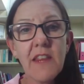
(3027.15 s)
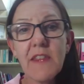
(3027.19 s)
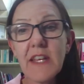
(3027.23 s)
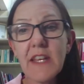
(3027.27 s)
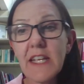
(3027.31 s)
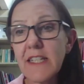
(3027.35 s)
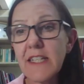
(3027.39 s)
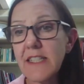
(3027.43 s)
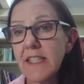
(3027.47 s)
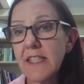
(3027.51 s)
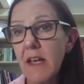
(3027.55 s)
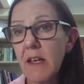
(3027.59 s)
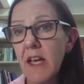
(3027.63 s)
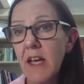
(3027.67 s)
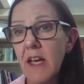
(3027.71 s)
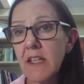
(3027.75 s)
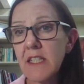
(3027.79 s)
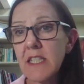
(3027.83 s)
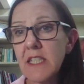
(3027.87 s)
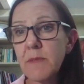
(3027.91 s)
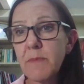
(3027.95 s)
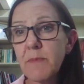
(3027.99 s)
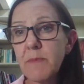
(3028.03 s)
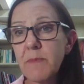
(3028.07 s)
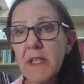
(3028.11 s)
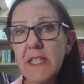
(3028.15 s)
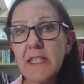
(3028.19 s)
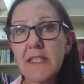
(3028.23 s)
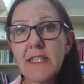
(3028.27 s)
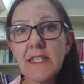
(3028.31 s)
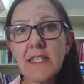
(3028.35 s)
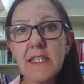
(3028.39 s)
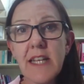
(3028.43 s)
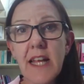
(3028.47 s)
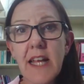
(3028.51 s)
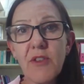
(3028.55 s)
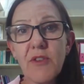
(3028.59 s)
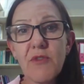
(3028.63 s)
These
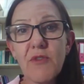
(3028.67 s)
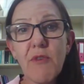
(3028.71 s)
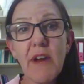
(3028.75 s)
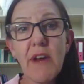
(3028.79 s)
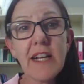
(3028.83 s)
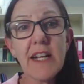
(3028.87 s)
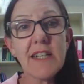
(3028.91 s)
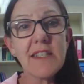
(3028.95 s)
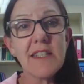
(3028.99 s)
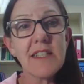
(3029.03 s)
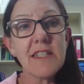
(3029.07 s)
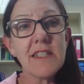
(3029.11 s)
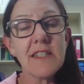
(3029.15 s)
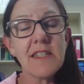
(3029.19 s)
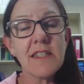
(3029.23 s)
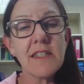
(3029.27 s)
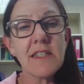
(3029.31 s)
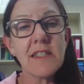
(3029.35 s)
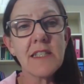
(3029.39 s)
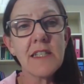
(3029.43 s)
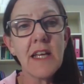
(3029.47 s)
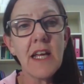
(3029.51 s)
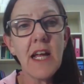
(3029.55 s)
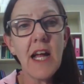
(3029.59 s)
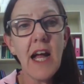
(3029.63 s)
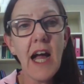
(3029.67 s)
species are now threatened.